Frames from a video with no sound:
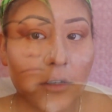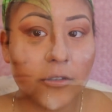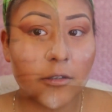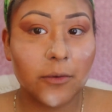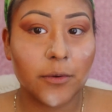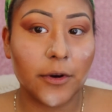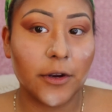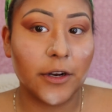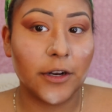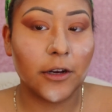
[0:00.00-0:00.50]

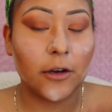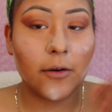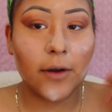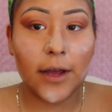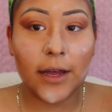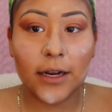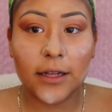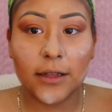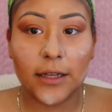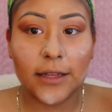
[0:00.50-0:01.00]
So we're gonna go
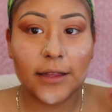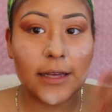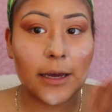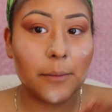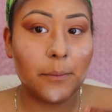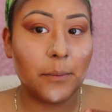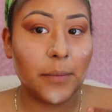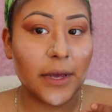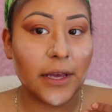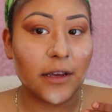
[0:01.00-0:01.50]
ahead and let
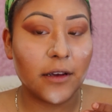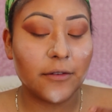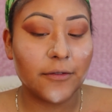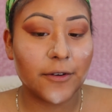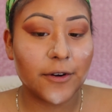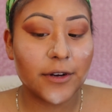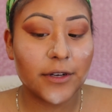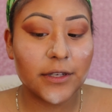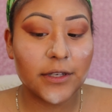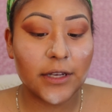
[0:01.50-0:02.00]
that bake
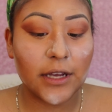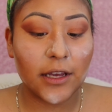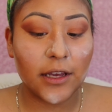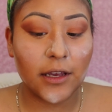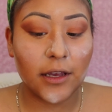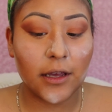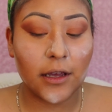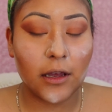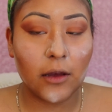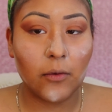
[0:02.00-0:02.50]
for a
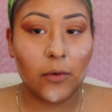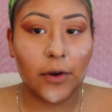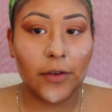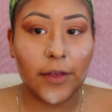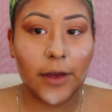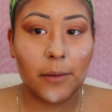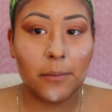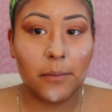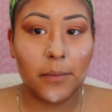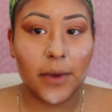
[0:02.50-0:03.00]
second, and while
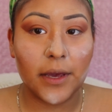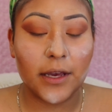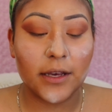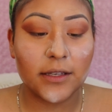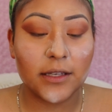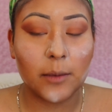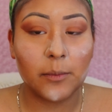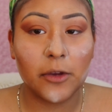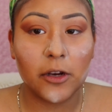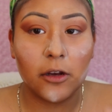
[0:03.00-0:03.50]
that
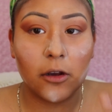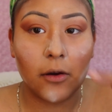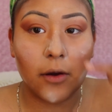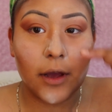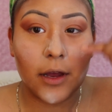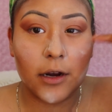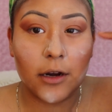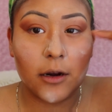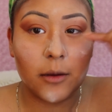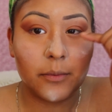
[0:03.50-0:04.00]
bakes, I'm gonna go
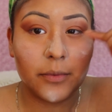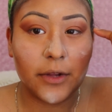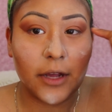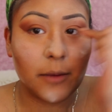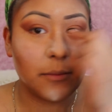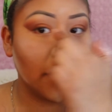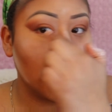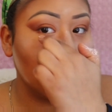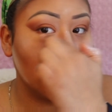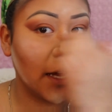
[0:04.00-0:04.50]
ahead and apply
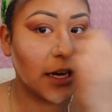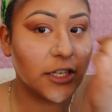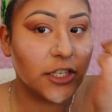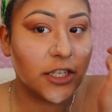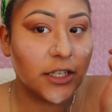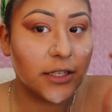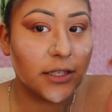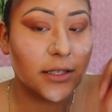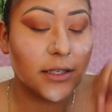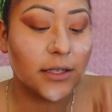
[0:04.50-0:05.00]
my
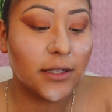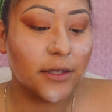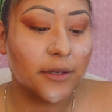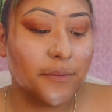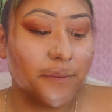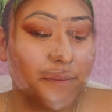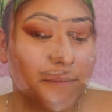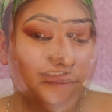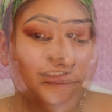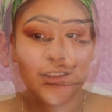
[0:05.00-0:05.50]
lashes.
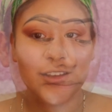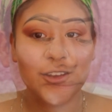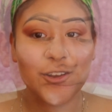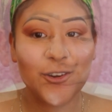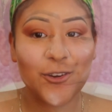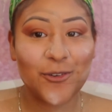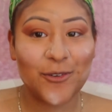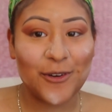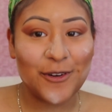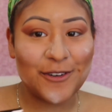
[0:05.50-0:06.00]

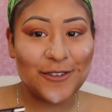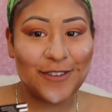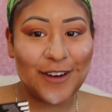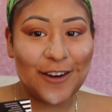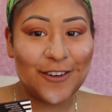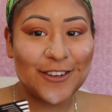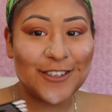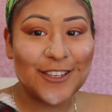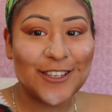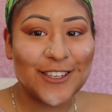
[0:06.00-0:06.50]

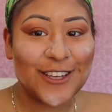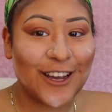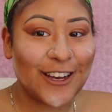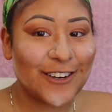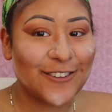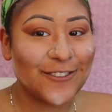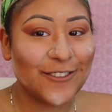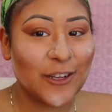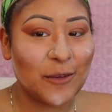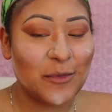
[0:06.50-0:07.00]
Coronavirus is kind
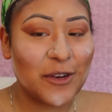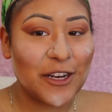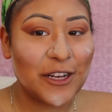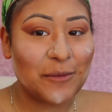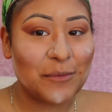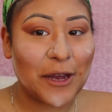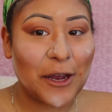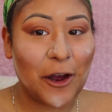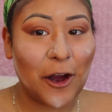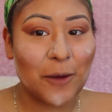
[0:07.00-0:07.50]
of
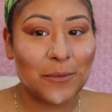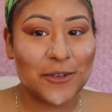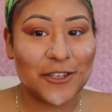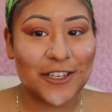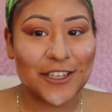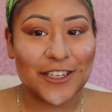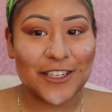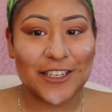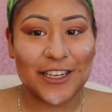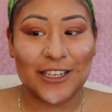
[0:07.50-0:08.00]
limiting my
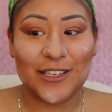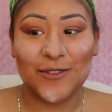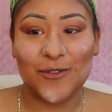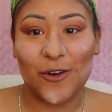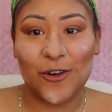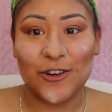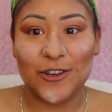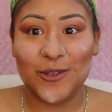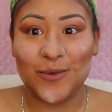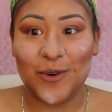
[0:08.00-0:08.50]
options as
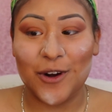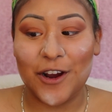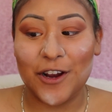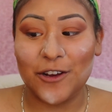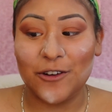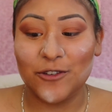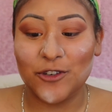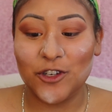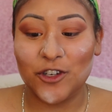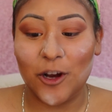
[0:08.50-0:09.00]
far as where I
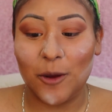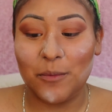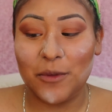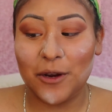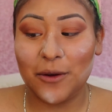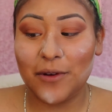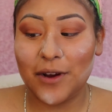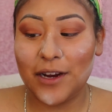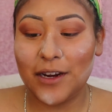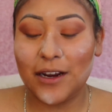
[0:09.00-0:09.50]
go
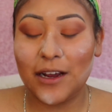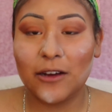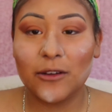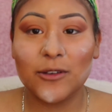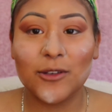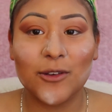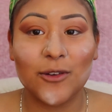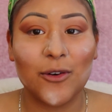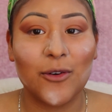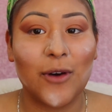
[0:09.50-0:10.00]
shopping right now,
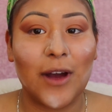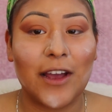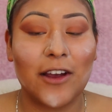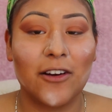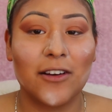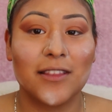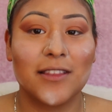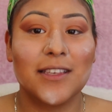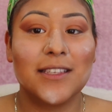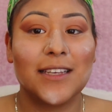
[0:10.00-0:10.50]
so I
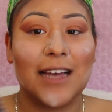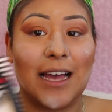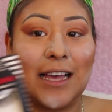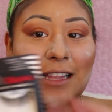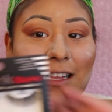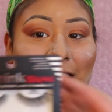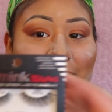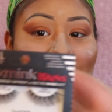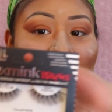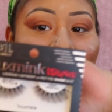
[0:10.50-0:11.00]
got these
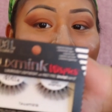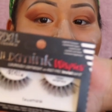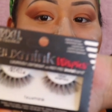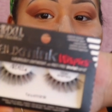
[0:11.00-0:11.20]
eyelashes